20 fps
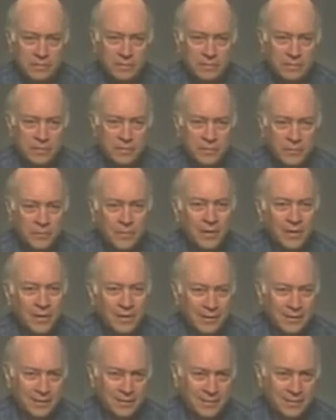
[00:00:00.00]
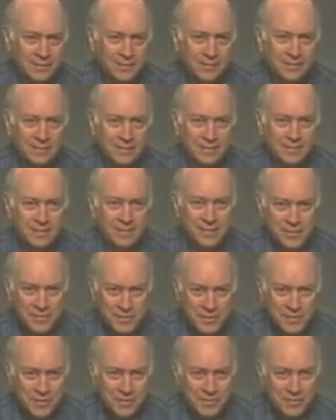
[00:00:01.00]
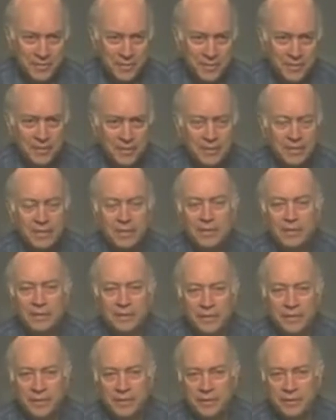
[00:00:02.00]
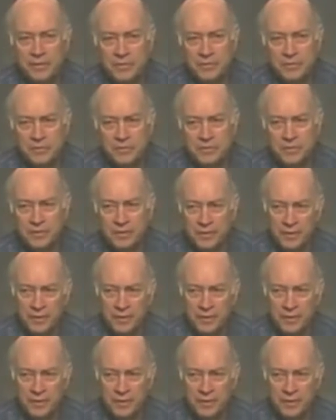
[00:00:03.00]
in the wild in this country is